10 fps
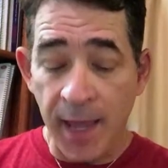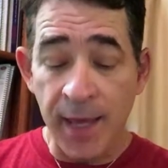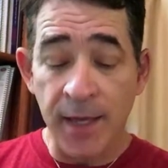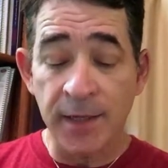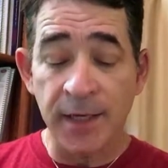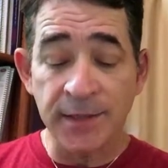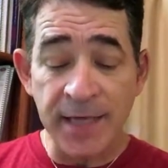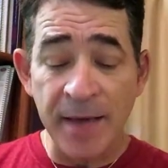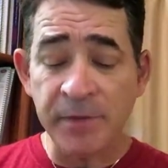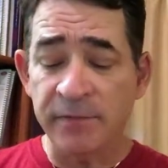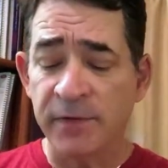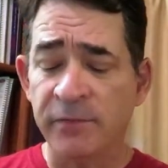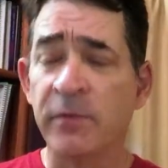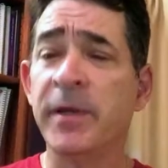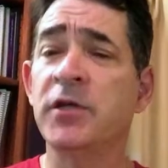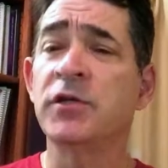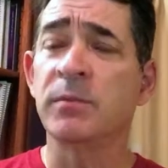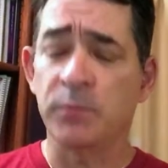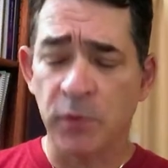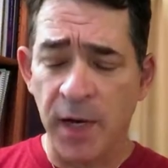And adaptive
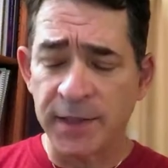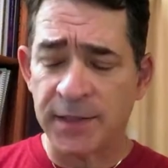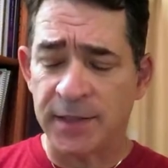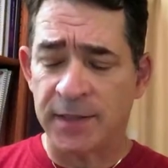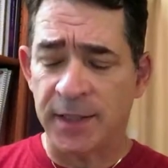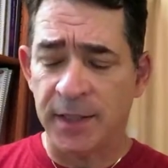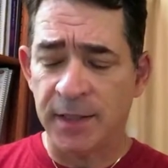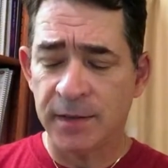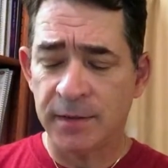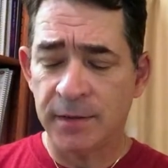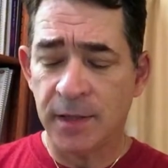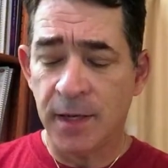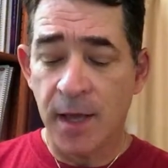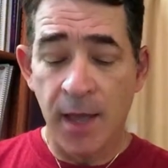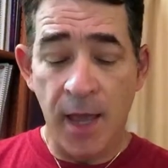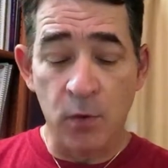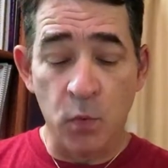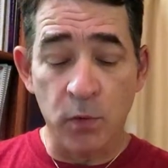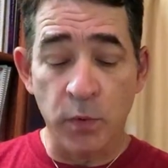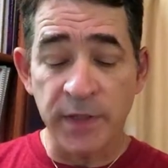information processing,
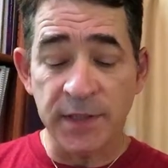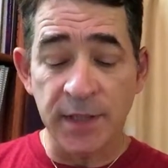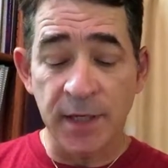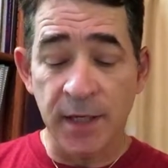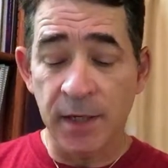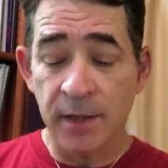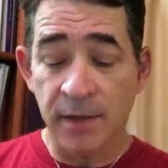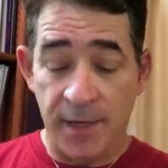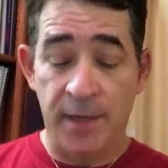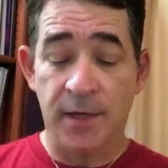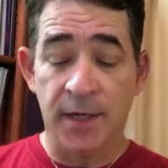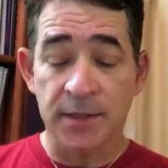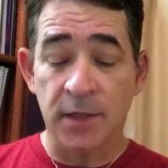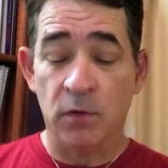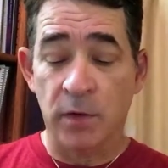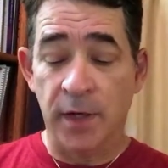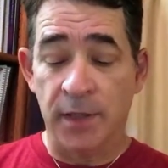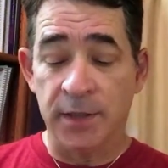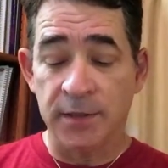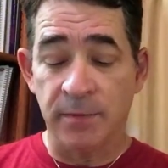and what we see then is an
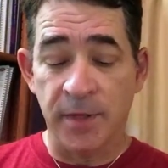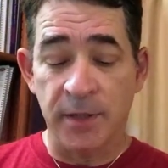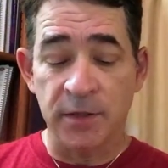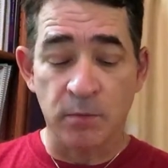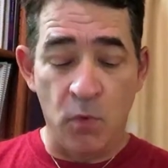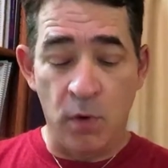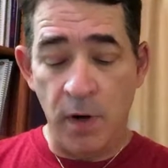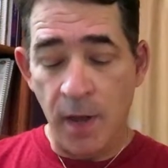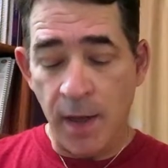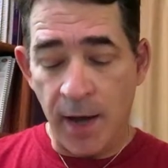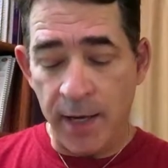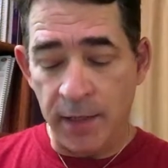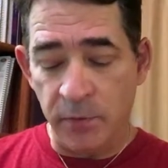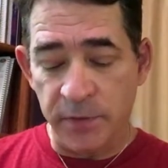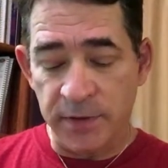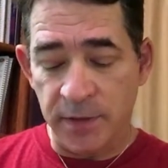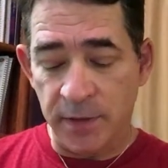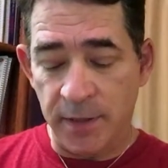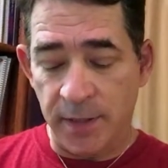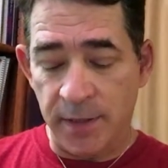organism that is more highly
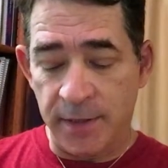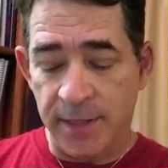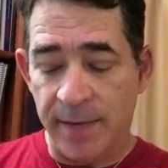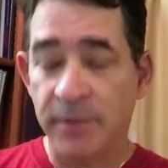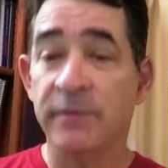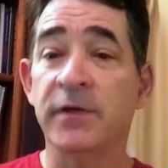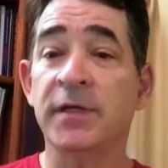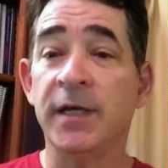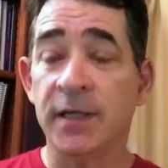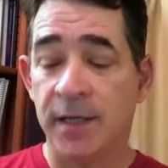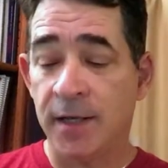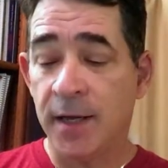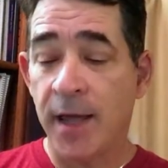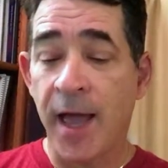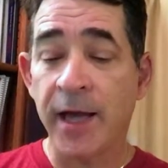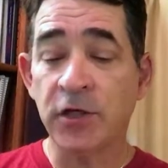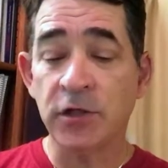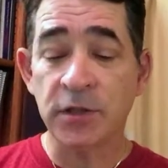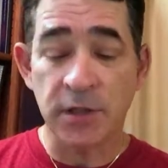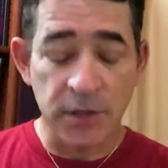resilient and adaptive in daily
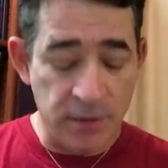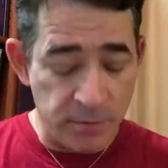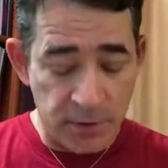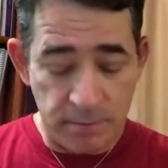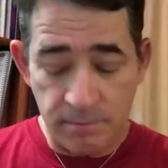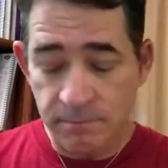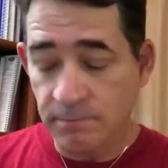action systems.